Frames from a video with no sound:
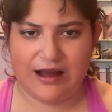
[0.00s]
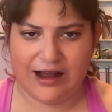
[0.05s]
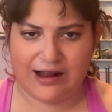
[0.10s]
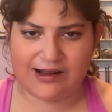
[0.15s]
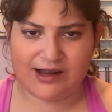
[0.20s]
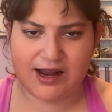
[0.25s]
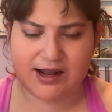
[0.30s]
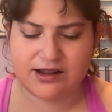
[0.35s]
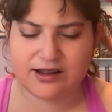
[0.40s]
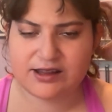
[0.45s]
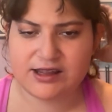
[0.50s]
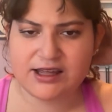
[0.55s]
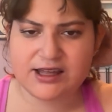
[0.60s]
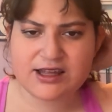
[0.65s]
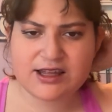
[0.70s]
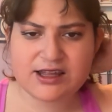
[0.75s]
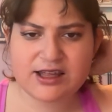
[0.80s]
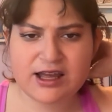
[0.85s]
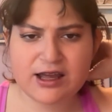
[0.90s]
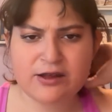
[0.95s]
I kind of
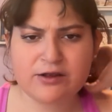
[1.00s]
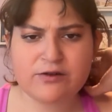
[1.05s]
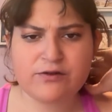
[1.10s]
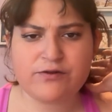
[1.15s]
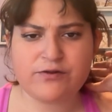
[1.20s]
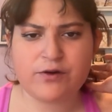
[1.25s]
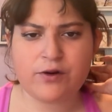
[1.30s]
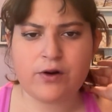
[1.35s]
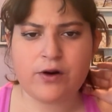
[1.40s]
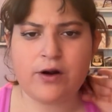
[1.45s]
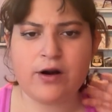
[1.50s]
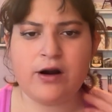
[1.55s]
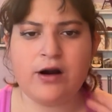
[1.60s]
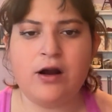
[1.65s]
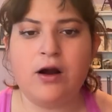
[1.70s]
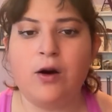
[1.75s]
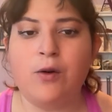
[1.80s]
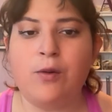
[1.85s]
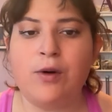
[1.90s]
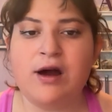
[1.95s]
teased it for
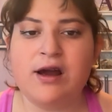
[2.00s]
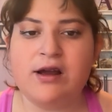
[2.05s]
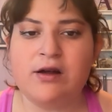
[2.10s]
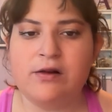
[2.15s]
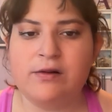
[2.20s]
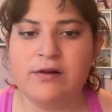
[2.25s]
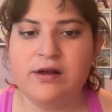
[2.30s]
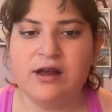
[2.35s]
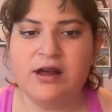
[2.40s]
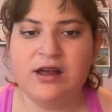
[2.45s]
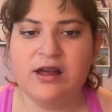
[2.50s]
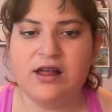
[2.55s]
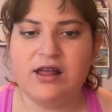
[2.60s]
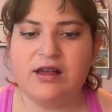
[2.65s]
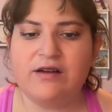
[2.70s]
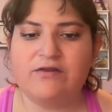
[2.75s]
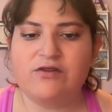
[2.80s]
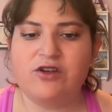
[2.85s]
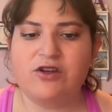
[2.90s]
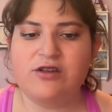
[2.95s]
a while
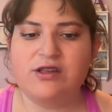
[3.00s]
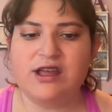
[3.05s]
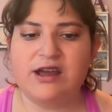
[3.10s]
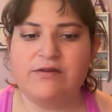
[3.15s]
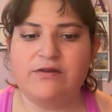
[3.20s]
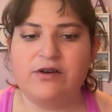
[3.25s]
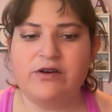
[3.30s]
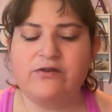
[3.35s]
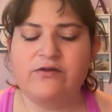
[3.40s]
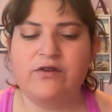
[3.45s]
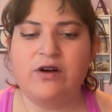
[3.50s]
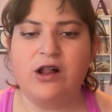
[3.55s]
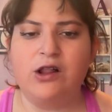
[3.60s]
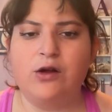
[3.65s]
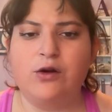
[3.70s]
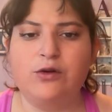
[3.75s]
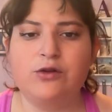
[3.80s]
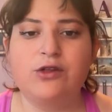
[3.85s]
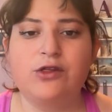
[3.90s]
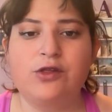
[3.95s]
and I've just never
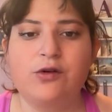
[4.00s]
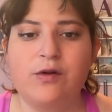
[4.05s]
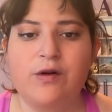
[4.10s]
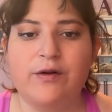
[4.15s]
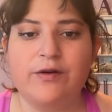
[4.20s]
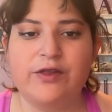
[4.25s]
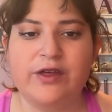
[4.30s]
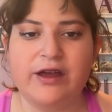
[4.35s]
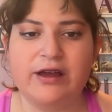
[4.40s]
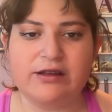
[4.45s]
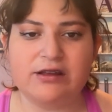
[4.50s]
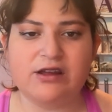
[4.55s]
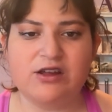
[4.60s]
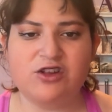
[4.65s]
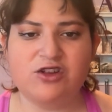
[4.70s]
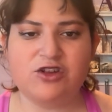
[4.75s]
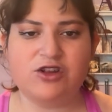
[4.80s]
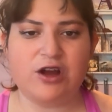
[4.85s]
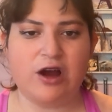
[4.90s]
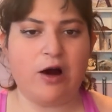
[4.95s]
followed through with it.
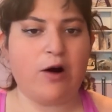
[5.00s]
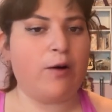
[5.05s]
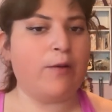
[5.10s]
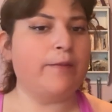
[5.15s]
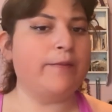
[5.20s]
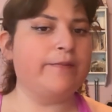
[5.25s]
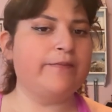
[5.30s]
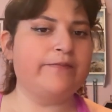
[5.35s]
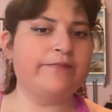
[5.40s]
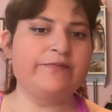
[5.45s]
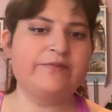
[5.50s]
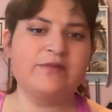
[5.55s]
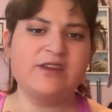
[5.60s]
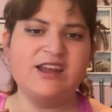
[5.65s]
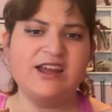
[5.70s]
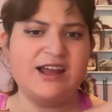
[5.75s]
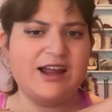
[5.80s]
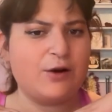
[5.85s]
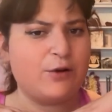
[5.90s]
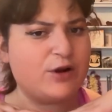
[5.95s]
So,
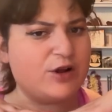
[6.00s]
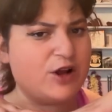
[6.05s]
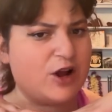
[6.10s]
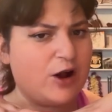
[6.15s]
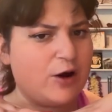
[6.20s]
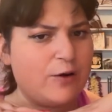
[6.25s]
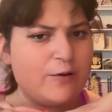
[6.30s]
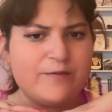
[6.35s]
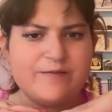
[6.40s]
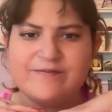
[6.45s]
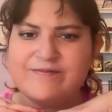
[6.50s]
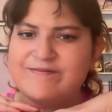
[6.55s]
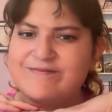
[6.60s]
here we go.